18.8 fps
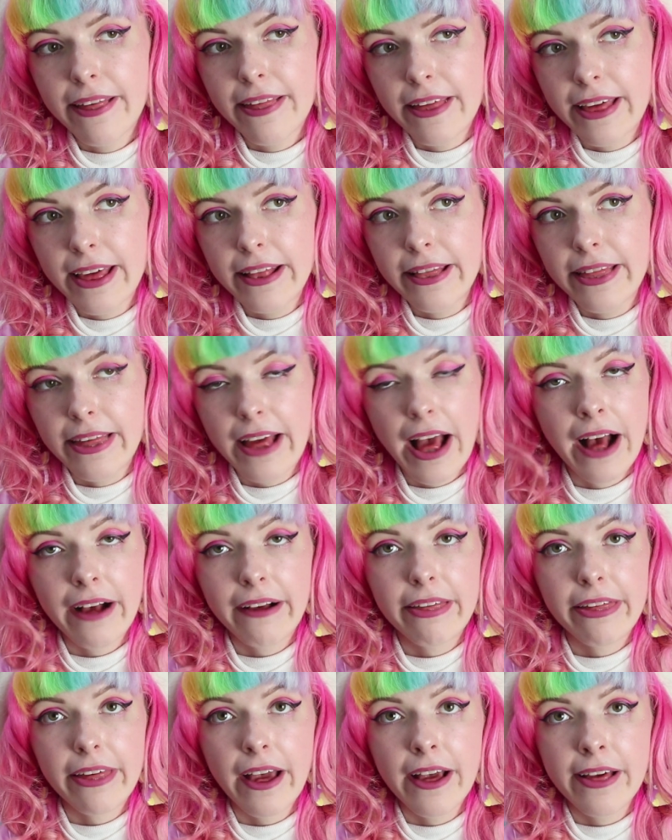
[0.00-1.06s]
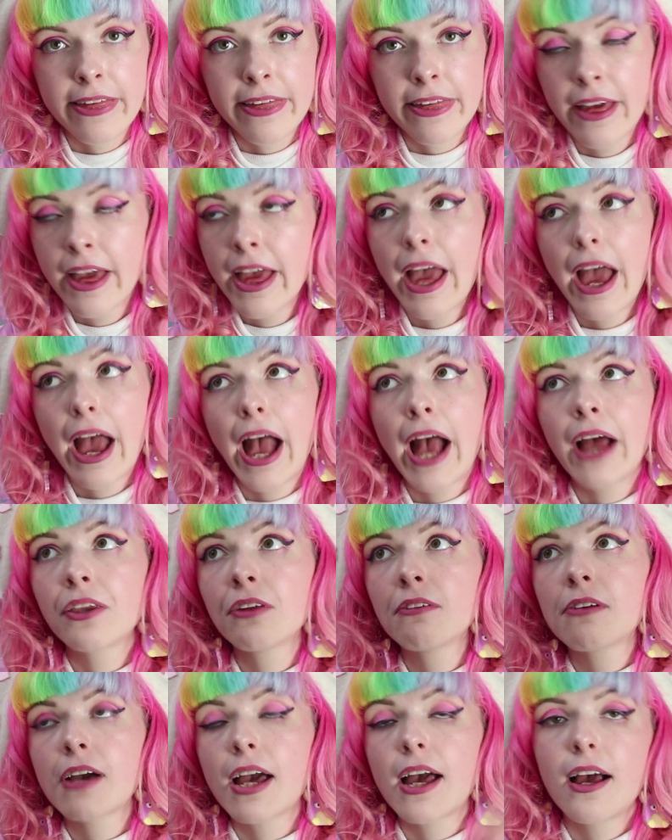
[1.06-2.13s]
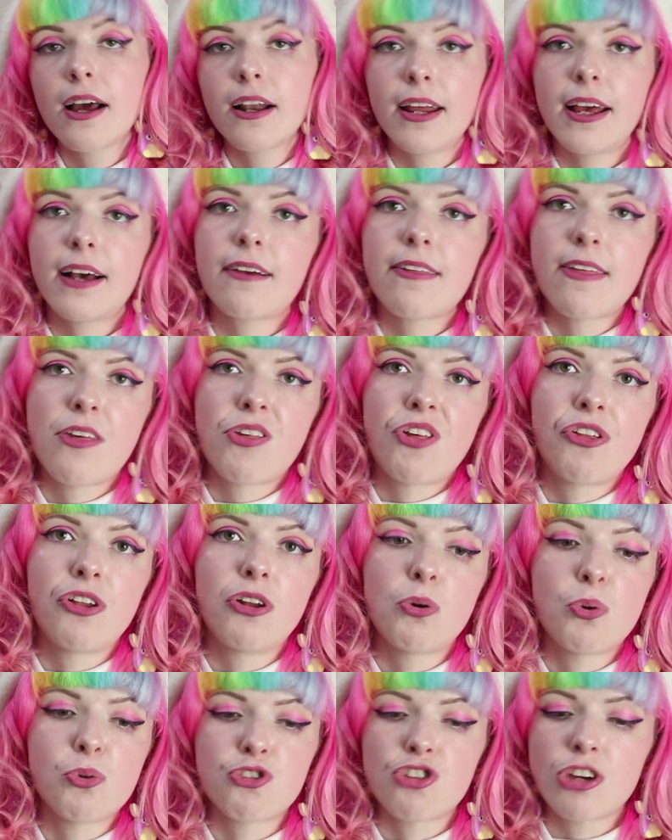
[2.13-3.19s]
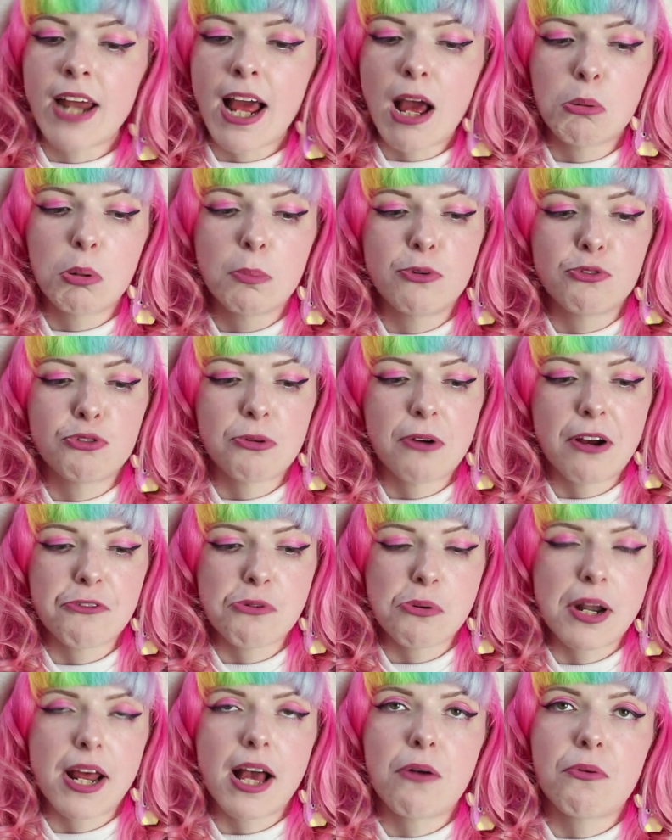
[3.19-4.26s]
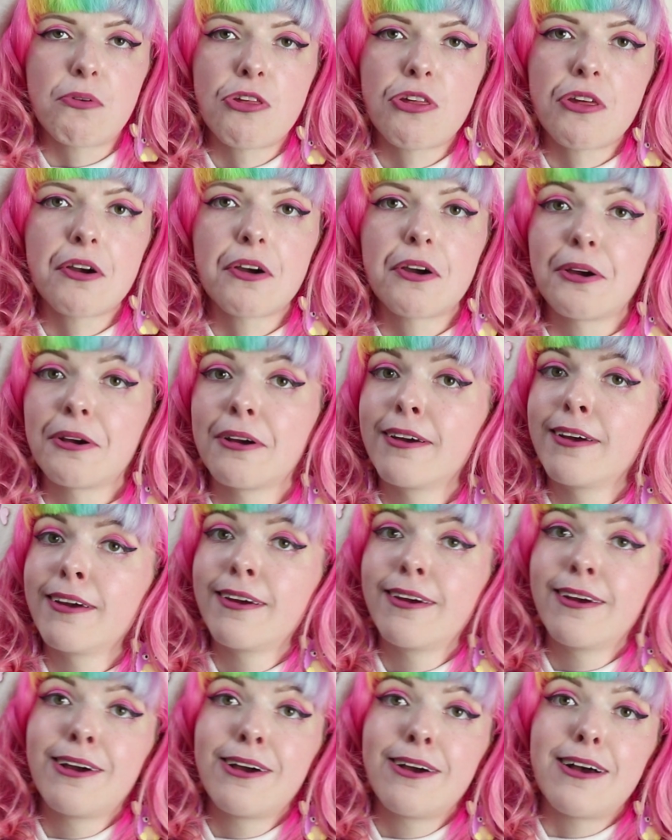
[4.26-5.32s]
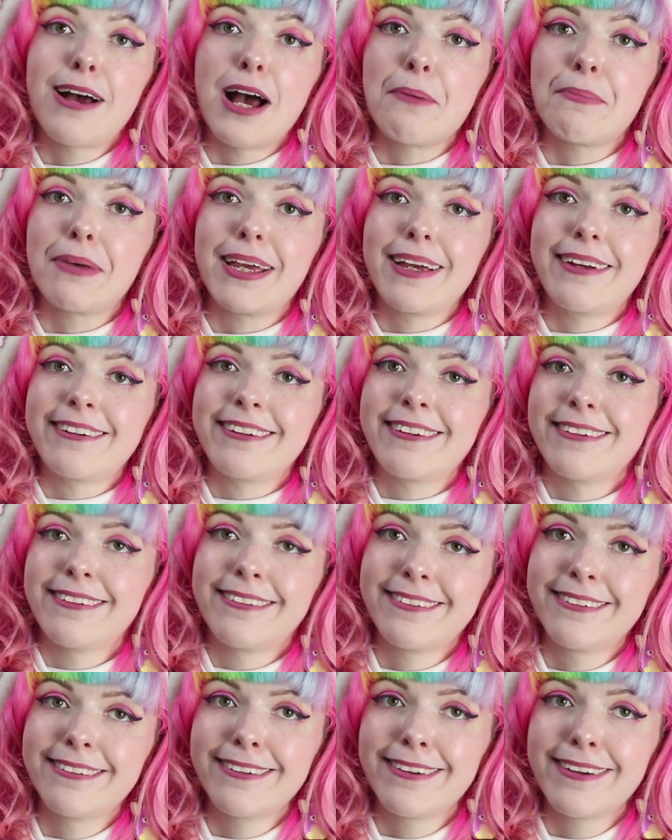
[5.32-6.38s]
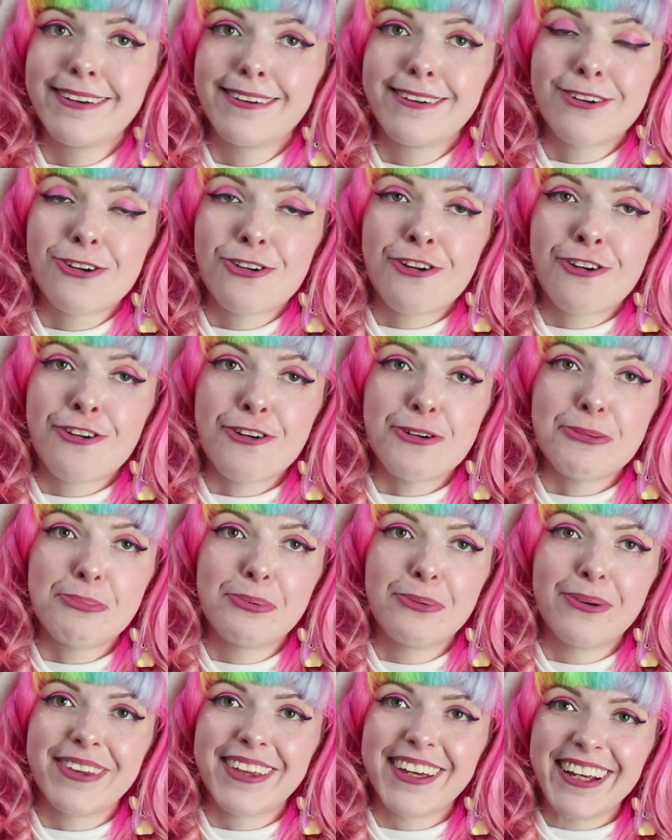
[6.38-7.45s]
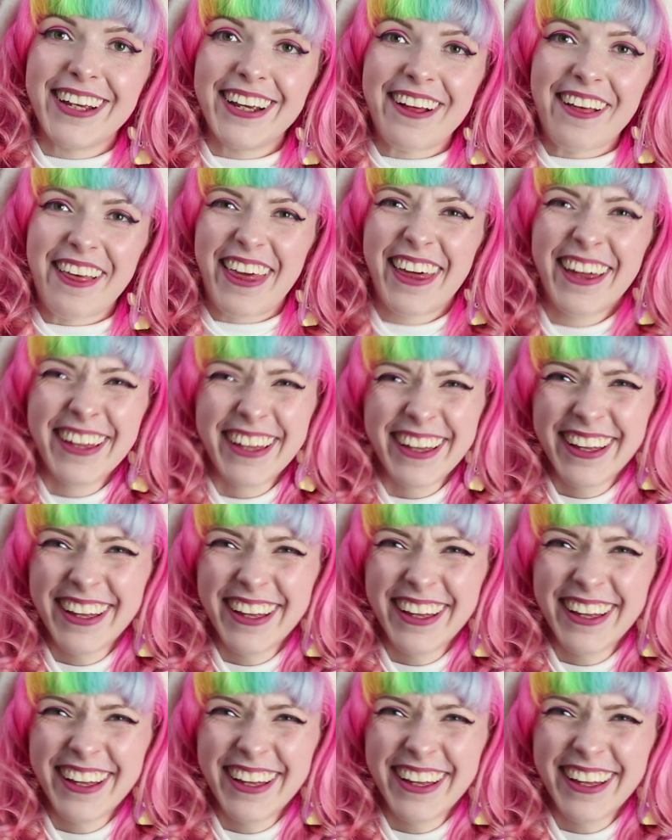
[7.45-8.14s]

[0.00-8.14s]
the scenes access, and you'll get early access to the launch an hour before everyone else. So, I mean, shop with ease.